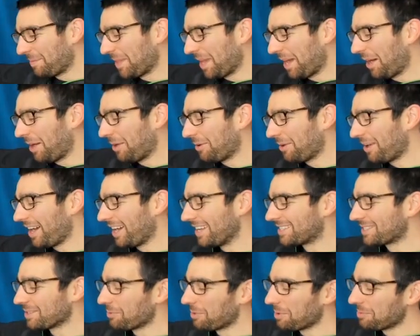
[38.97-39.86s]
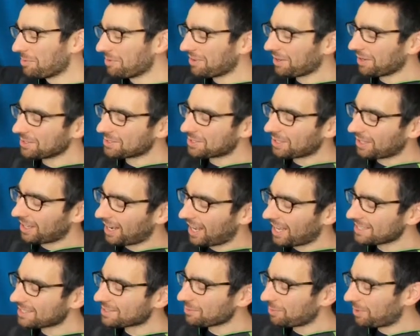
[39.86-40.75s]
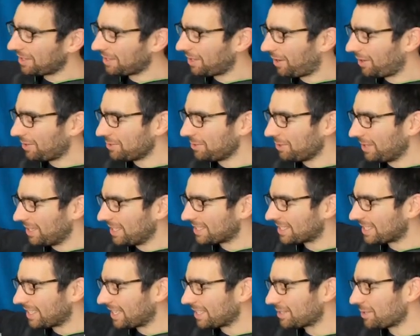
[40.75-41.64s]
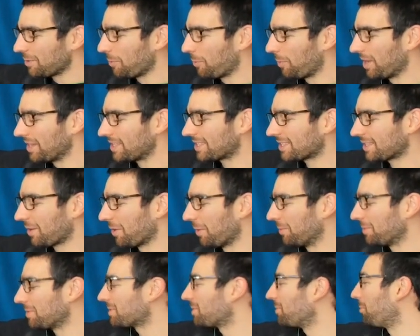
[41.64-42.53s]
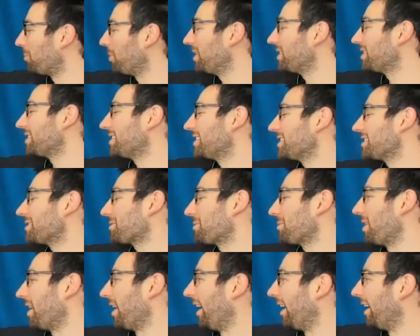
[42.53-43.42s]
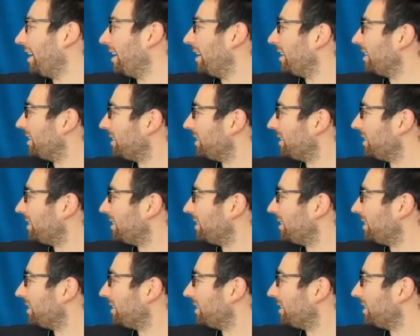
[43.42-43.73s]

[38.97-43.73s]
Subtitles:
Alright, we're moving on to the last one on your list, and that's the West Coast Wilderness Trail.